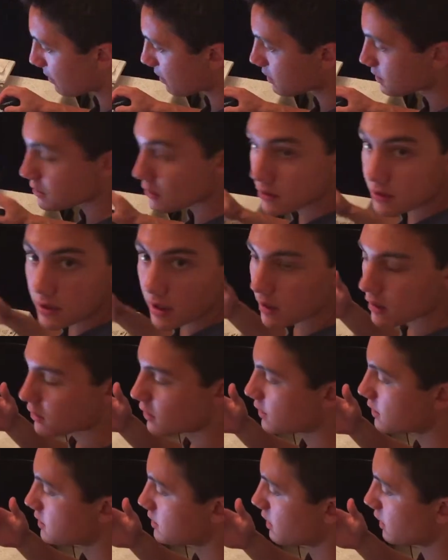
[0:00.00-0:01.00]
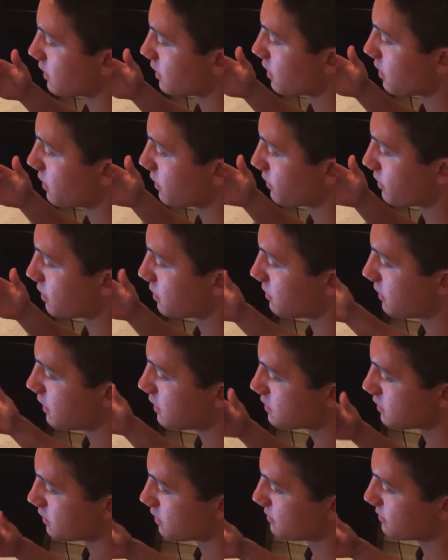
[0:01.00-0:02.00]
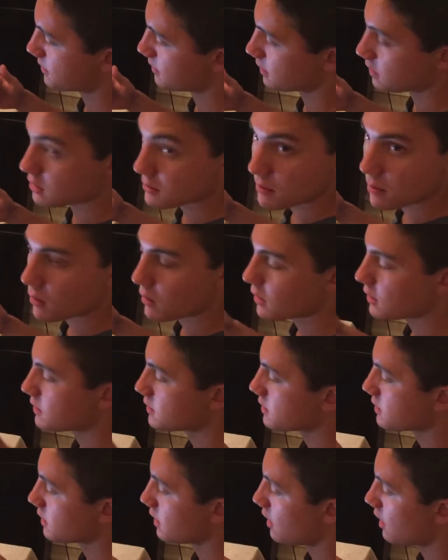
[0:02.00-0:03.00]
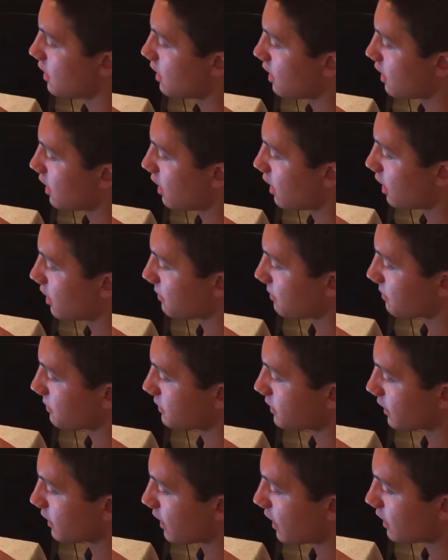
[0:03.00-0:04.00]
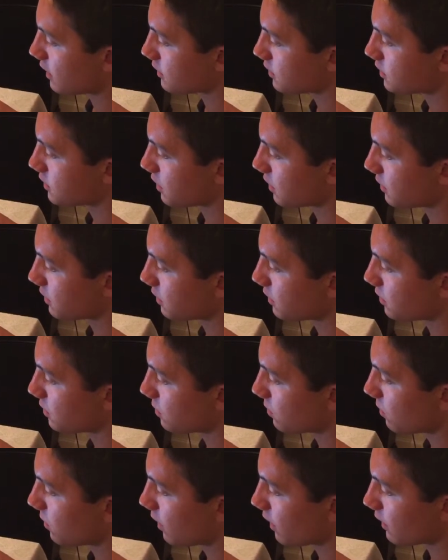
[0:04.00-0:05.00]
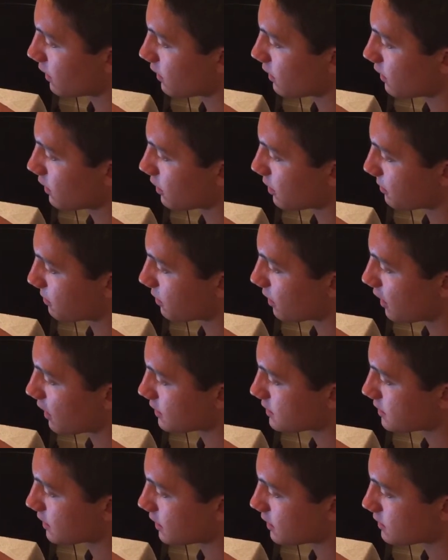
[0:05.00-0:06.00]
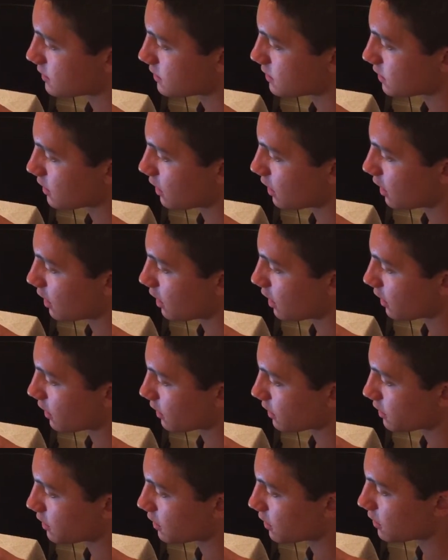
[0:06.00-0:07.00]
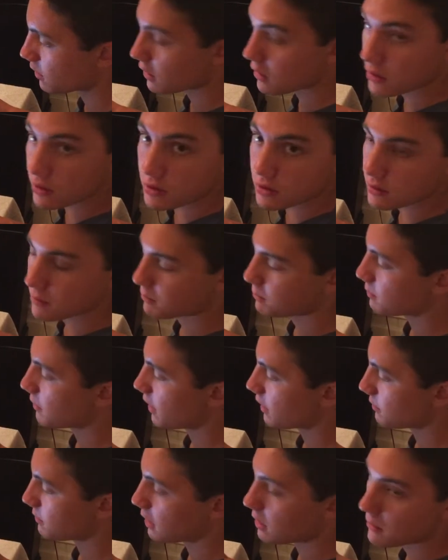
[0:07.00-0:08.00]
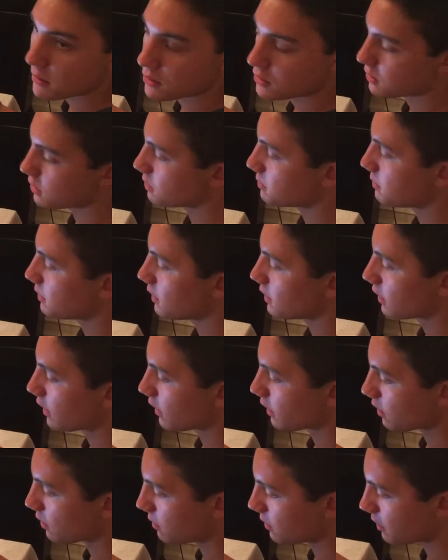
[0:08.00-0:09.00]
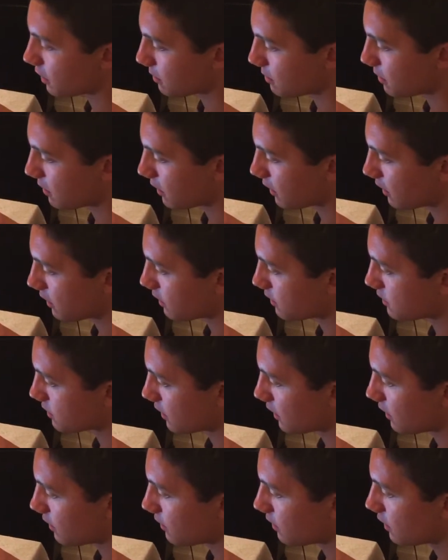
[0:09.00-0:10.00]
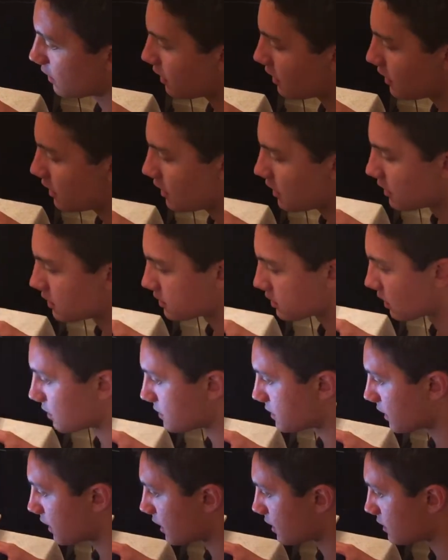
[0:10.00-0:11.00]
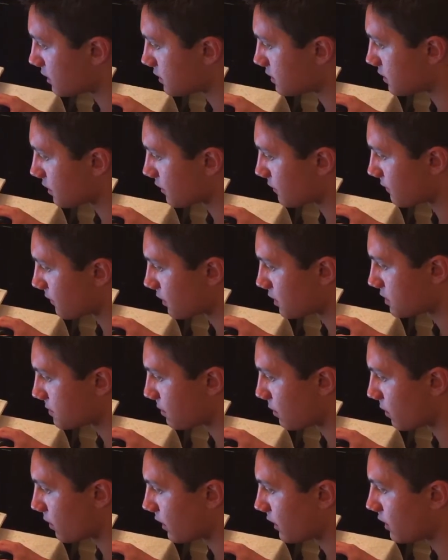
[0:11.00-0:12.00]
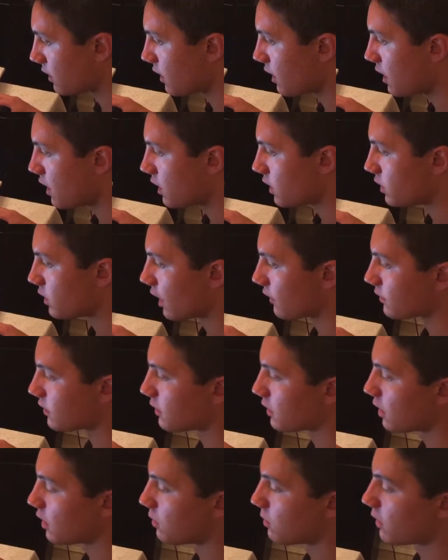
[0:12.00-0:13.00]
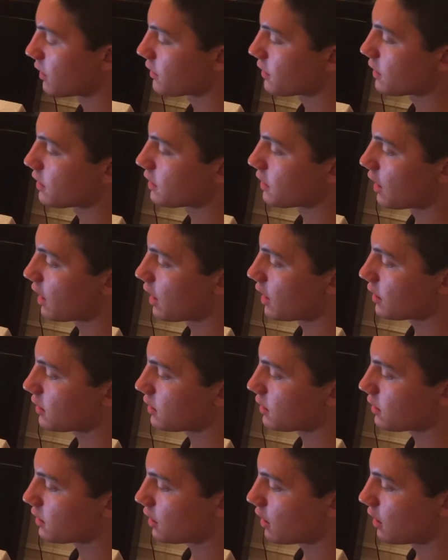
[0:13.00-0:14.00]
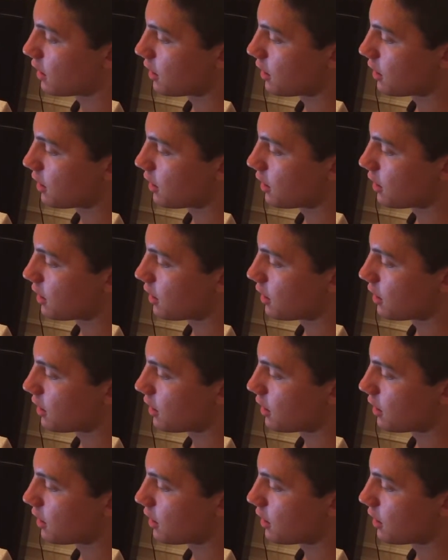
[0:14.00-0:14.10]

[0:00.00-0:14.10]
personal checklist and going through each of the 6 points to kind of show you what the process could and might maybe should be like when you're putting in a trade. So to get into the first point, you have to know whether or not